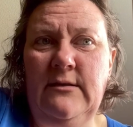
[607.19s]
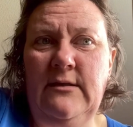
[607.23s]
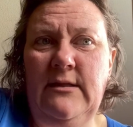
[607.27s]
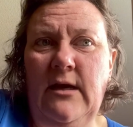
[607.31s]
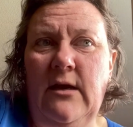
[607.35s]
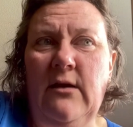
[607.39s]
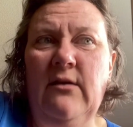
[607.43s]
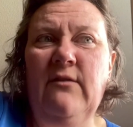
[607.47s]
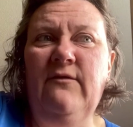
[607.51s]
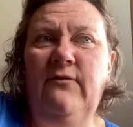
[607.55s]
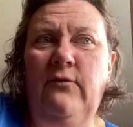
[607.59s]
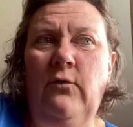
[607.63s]

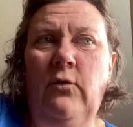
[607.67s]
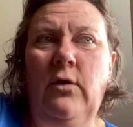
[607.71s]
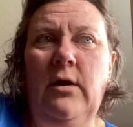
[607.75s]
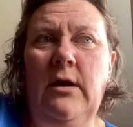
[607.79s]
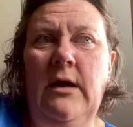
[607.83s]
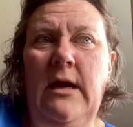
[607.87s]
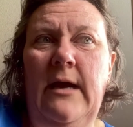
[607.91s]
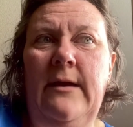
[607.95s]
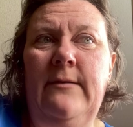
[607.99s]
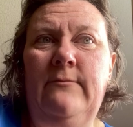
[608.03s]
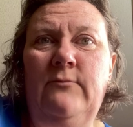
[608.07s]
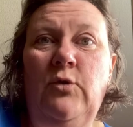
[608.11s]
Therefore,
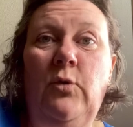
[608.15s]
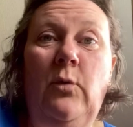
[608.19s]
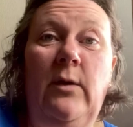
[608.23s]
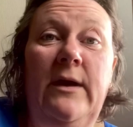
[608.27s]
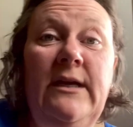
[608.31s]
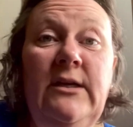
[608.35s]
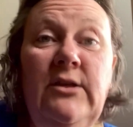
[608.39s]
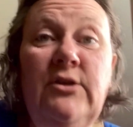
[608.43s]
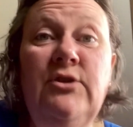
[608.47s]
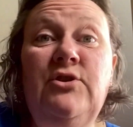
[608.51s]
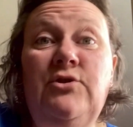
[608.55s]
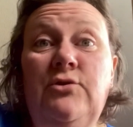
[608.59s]
I'm
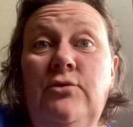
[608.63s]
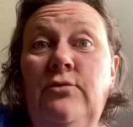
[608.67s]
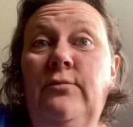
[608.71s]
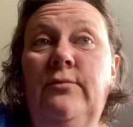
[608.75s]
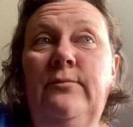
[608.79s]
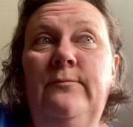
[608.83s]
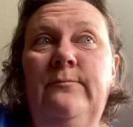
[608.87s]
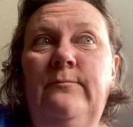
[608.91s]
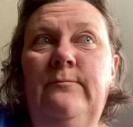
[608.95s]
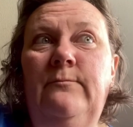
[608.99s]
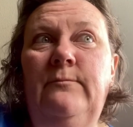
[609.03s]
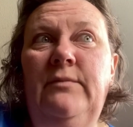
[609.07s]
going to
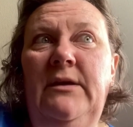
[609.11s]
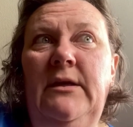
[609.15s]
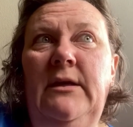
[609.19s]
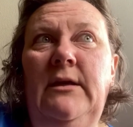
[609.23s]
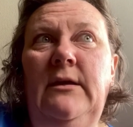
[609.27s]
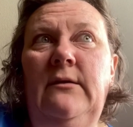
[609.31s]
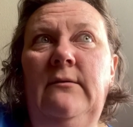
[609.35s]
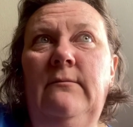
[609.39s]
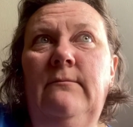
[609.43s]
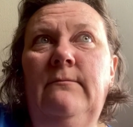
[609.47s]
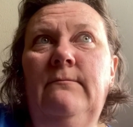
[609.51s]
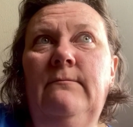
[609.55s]

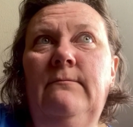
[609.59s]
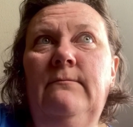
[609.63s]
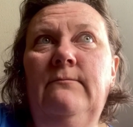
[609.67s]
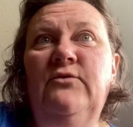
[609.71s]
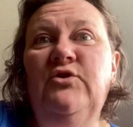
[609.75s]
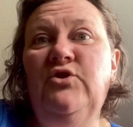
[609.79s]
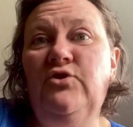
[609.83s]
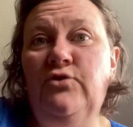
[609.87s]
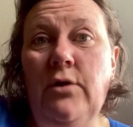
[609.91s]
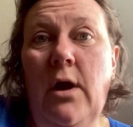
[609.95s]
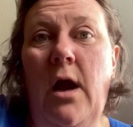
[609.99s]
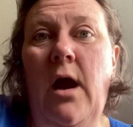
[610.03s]
be
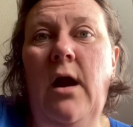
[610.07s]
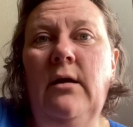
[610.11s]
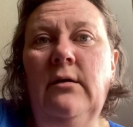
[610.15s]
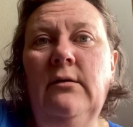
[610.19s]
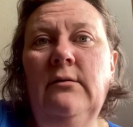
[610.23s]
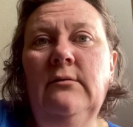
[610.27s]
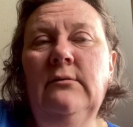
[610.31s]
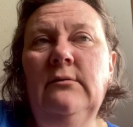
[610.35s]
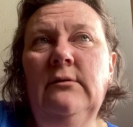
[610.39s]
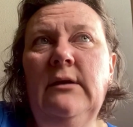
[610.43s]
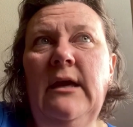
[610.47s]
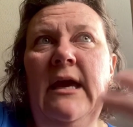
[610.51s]
strong
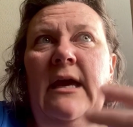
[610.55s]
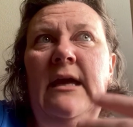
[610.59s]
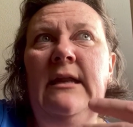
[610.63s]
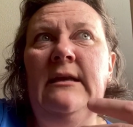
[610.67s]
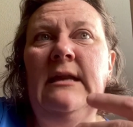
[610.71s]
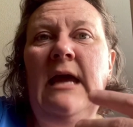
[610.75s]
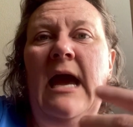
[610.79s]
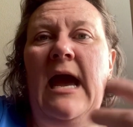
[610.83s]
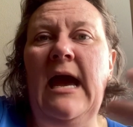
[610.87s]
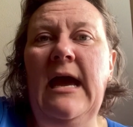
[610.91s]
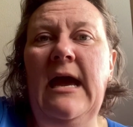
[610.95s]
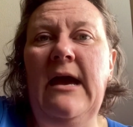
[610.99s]

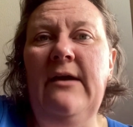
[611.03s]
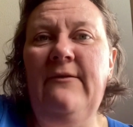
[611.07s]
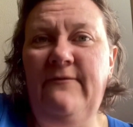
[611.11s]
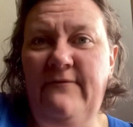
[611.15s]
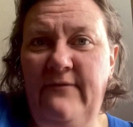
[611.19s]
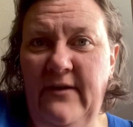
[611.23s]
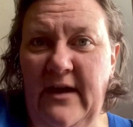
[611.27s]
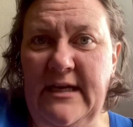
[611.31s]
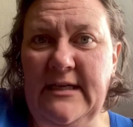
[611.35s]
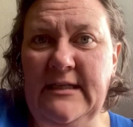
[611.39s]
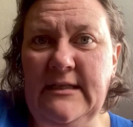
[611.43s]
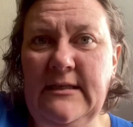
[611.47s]
and
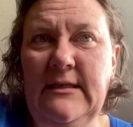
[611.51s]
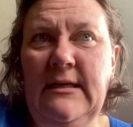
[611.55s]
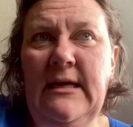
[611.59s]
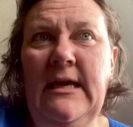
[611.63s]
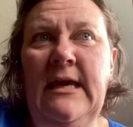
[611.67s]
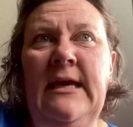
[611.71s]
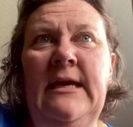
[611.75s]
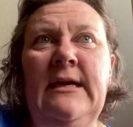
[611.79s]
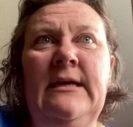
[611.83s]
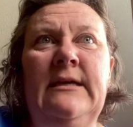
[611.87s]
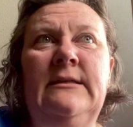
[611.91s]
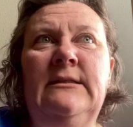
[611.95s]
fit
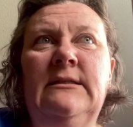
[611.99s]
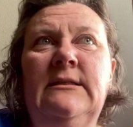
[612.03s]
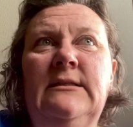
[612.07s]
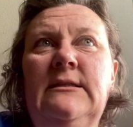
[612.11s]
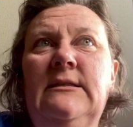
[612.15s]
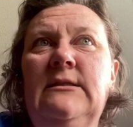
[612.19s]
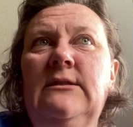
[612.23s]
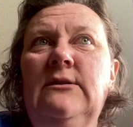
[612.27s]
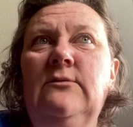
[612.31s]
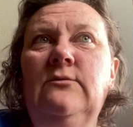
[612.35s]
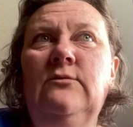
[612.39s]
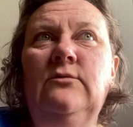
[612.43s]
and
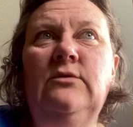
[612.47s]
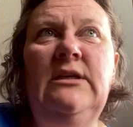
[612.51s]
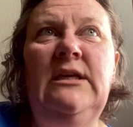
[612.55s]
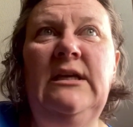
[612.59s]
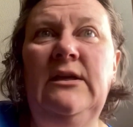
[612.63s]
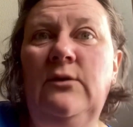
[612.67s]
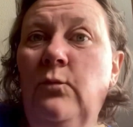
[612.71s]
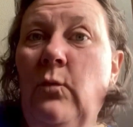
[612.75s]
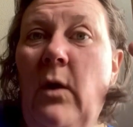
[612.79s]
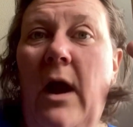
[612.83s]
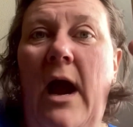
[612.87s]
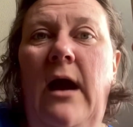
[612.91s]

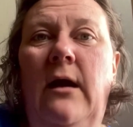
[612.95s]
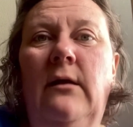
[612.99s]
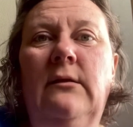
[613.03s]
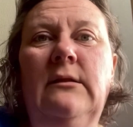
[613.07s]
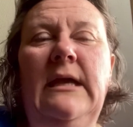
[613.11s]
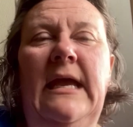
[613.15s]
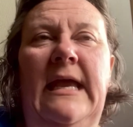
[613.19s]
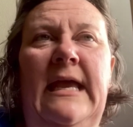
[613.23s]
eat well.